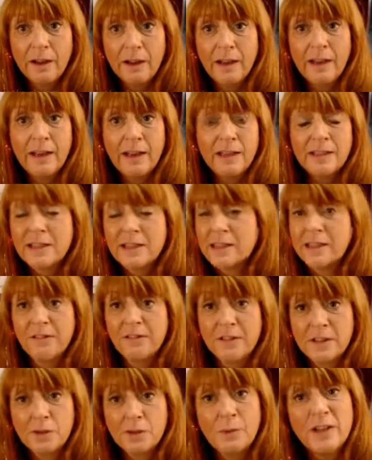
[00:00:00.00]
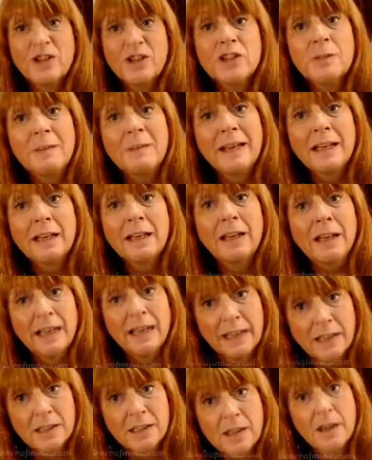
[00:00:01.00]
it's as if a switch has been
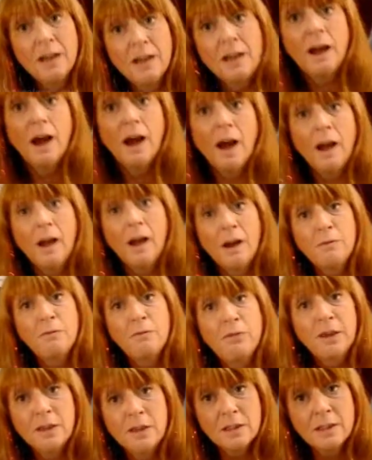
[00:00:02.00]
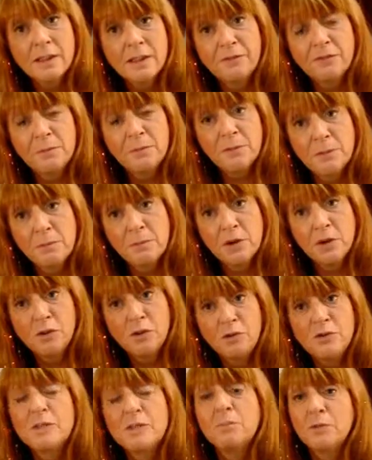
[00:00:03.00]
clicked uh, firstly from the
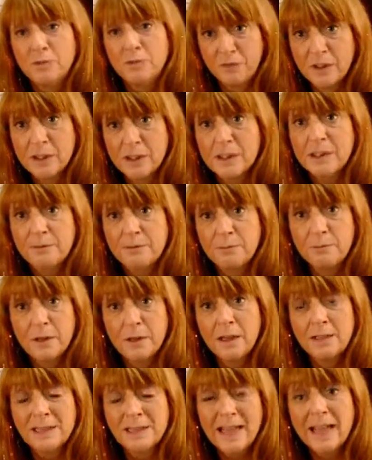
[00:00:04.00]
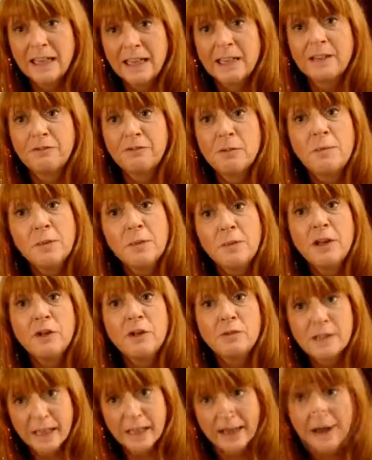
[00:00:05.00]
moves, but firstly, uh, secondly from the
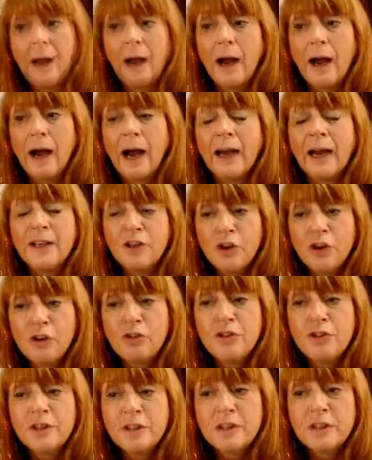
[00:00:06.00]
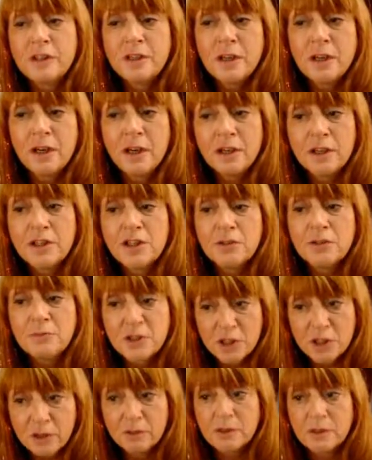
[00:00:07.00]
music. I know that uh, some
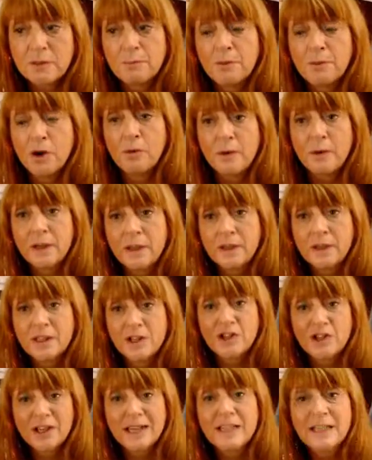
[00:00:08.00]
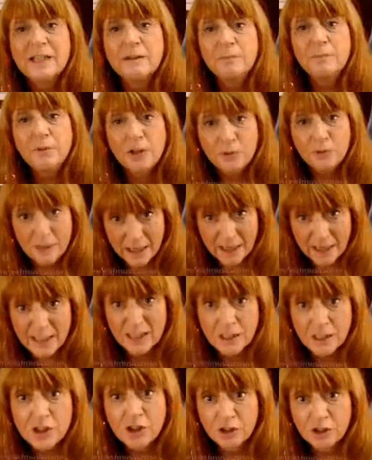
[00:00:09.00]
schools of Bowen suggest that music
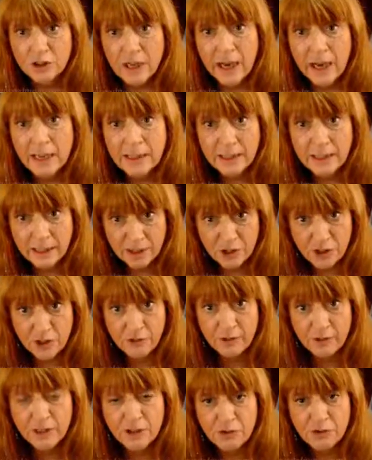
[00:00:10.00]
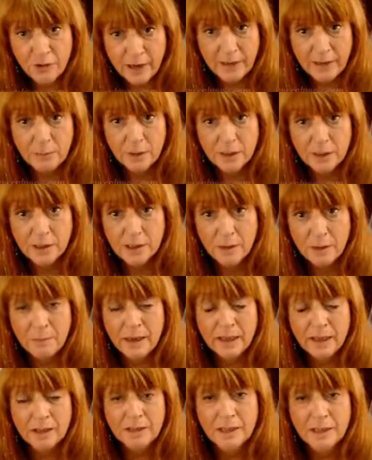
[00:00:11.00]
isn't a good idea during a treatment
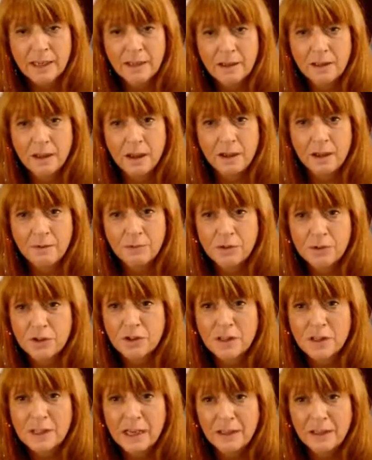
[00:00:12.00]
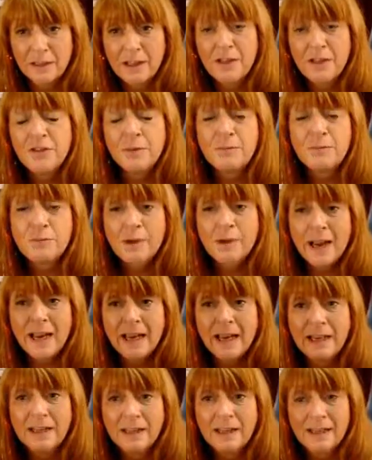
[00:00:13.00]
because it uh, doesn't, the
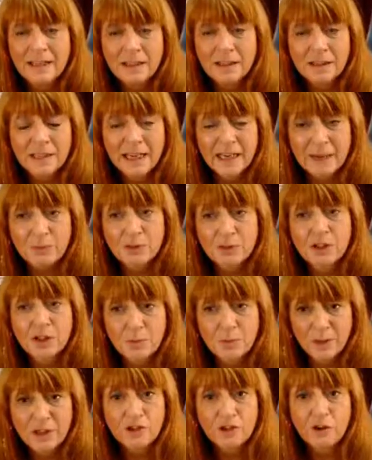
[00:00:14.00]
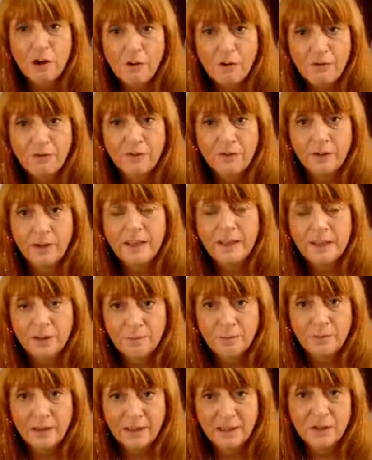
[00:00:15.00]
brain isn't able to switch off in
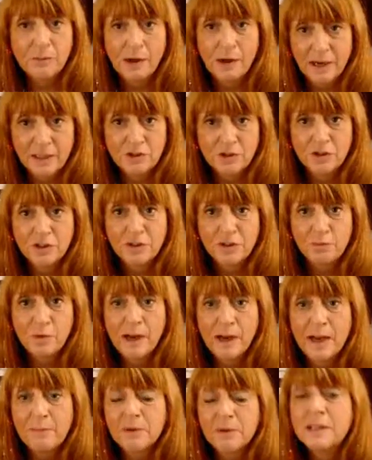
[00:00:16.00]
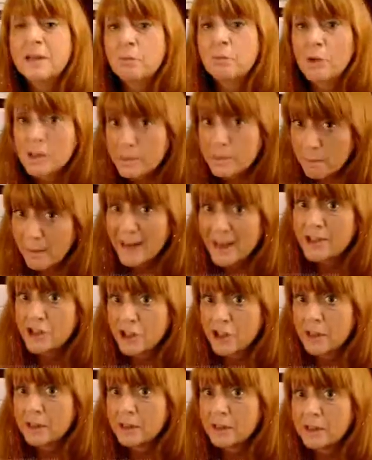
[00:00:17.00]
the in the right sort of way. But it wasn't
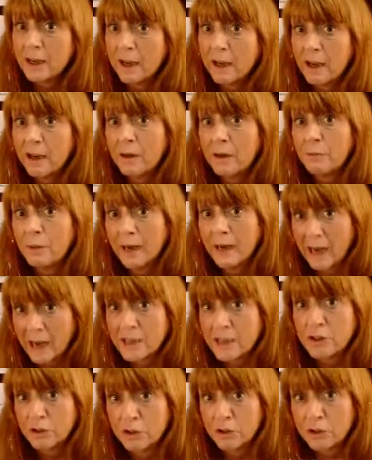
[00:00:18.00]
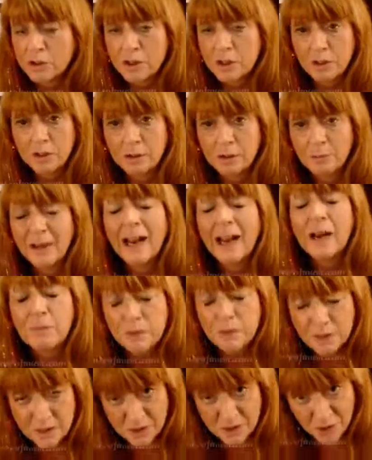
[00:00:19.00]
mentioned uh, when I taught, when I
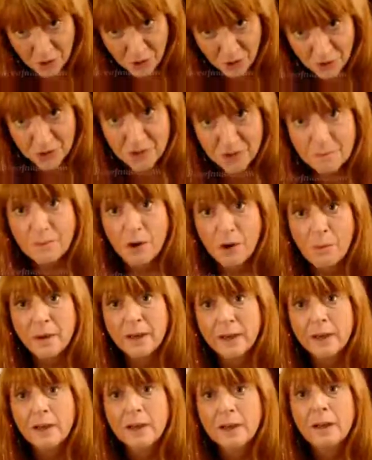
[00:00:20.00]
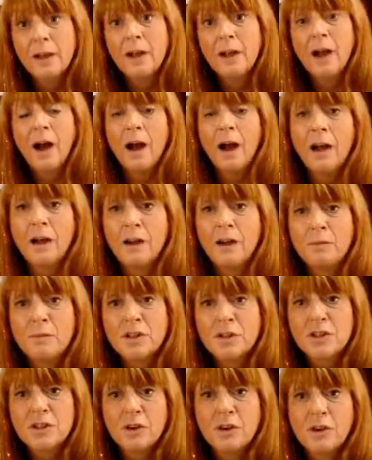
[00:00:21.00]
was taught at Bowen. Um,
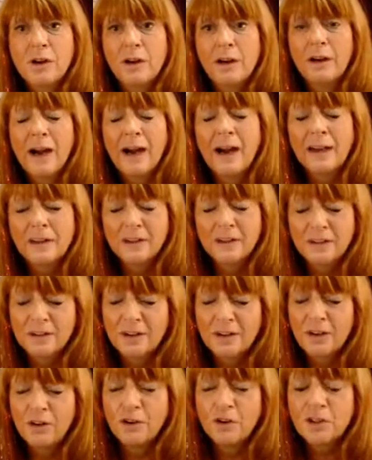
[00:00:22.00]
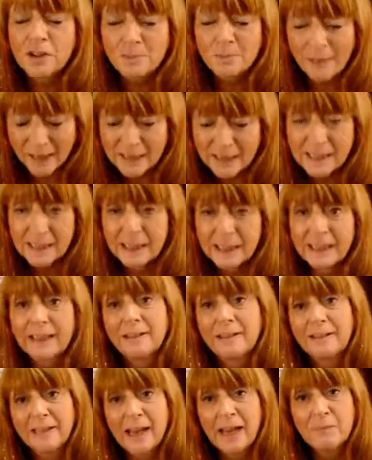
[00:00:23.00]
so I automatically
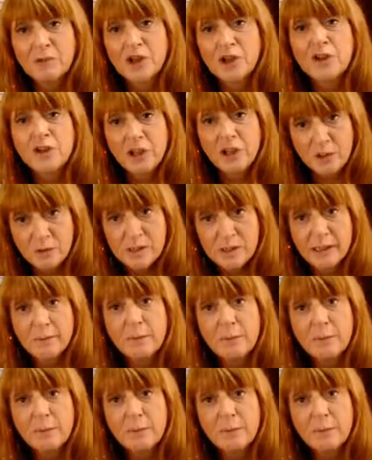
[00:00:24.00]
kept on using